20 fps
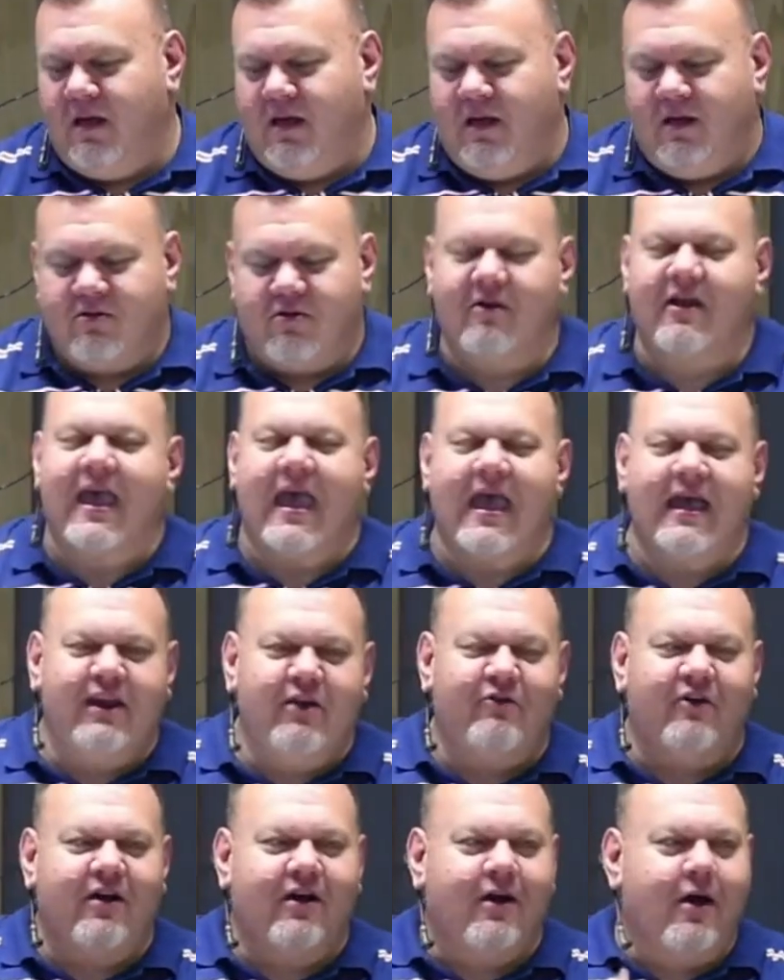So again,
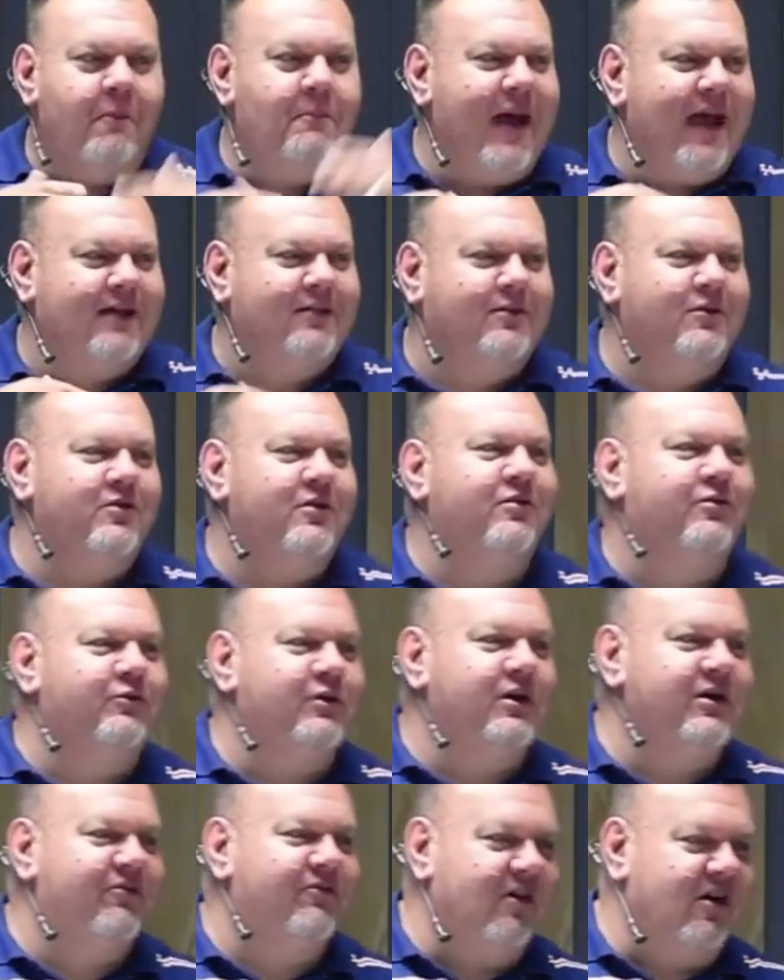if I go back to the
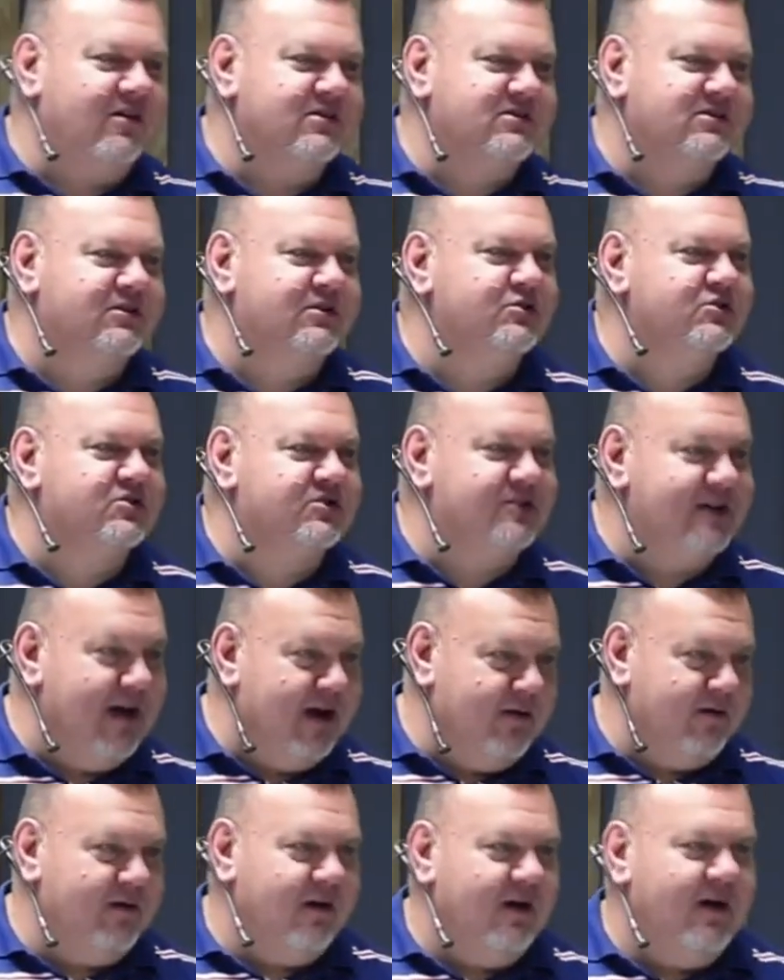three fast, too
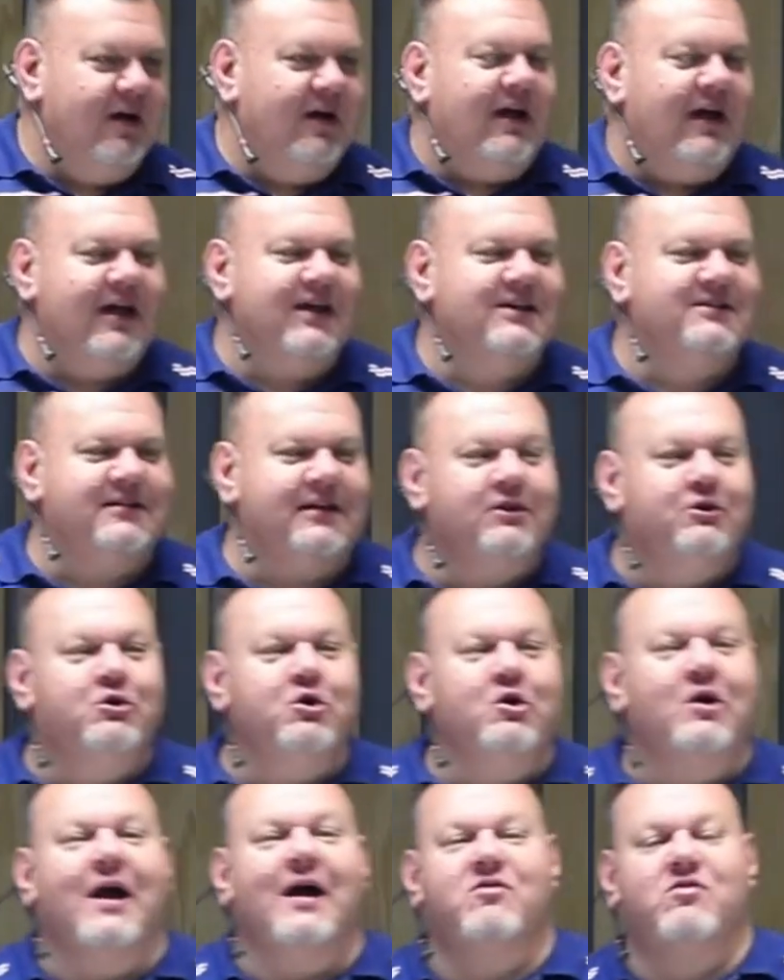slow, is it
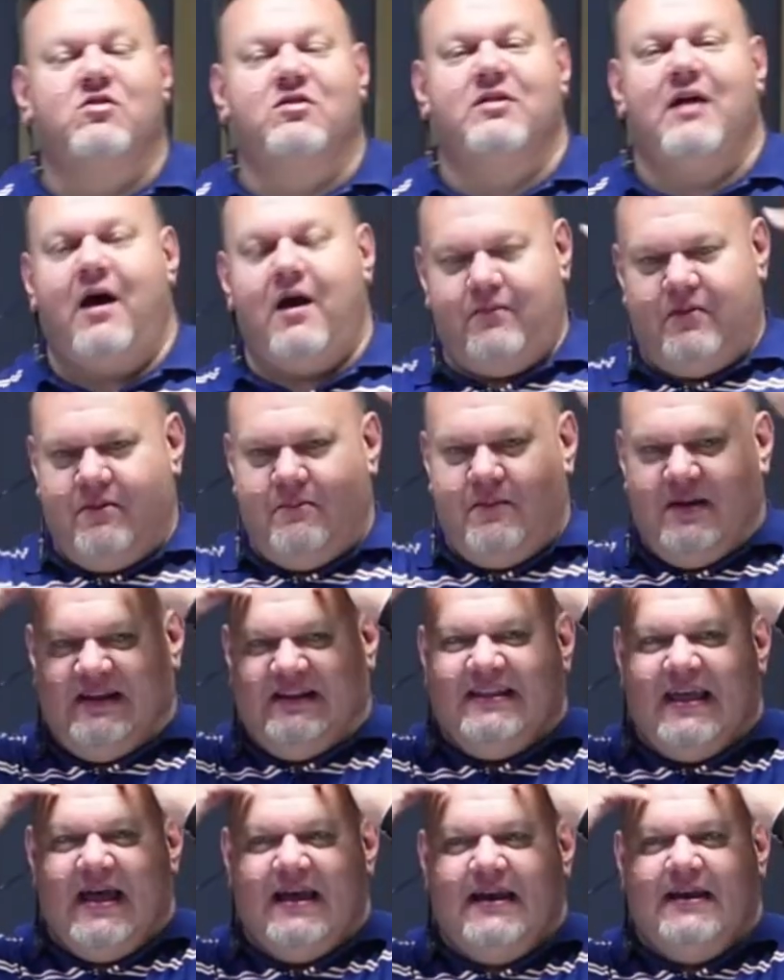took us time. The
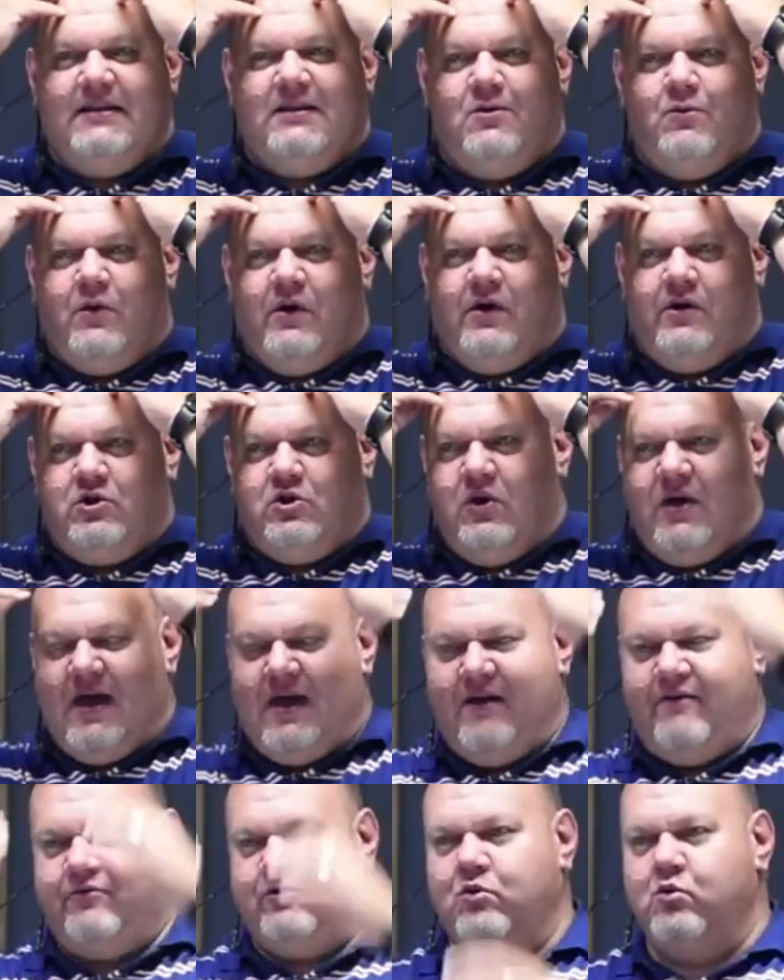mentality was you
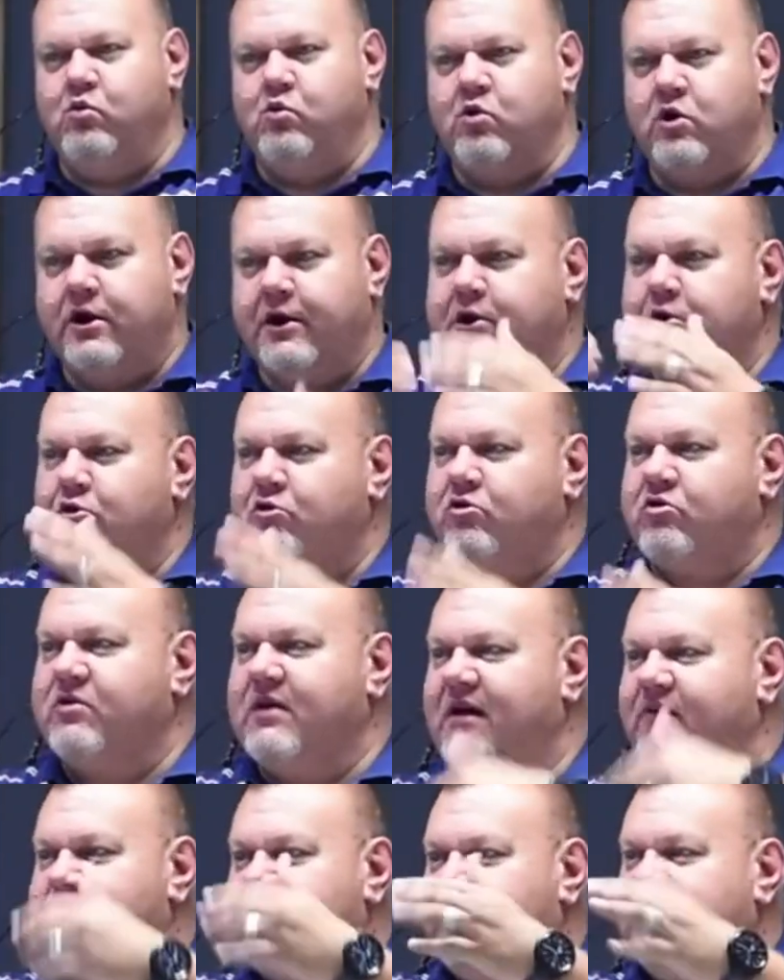have to work
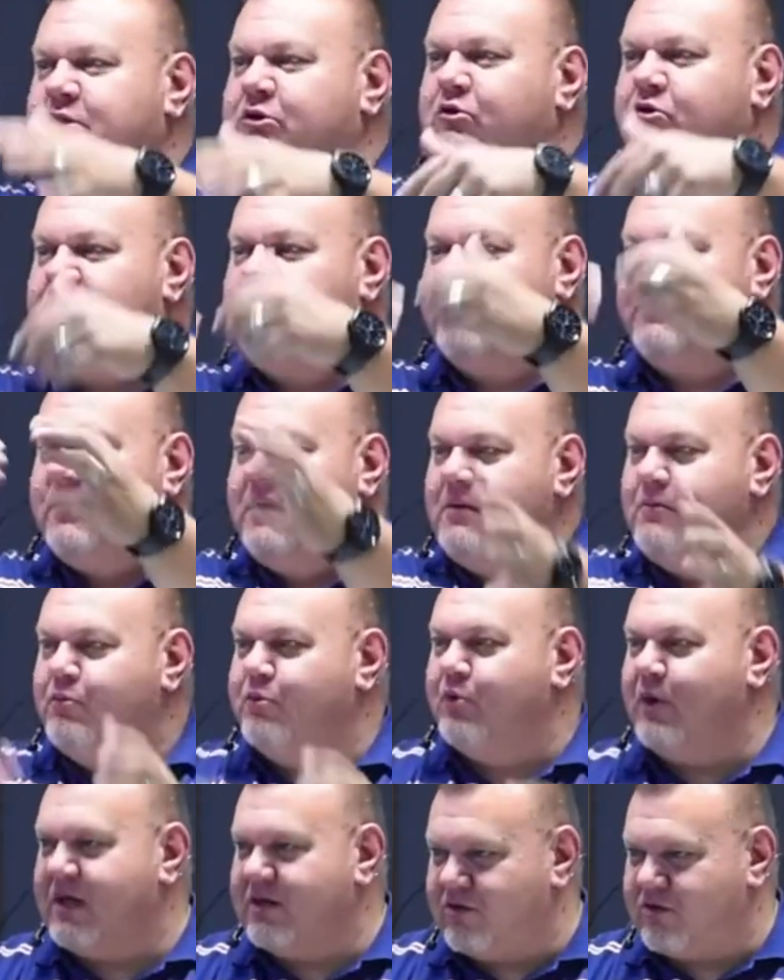yourself into the
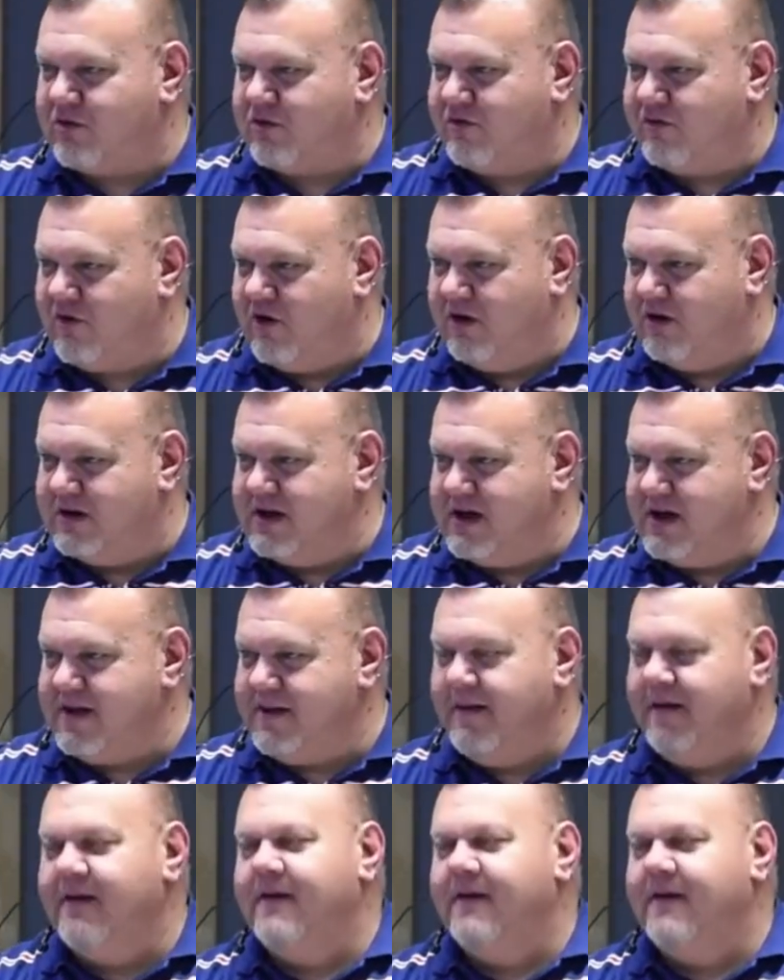presence of God, eh?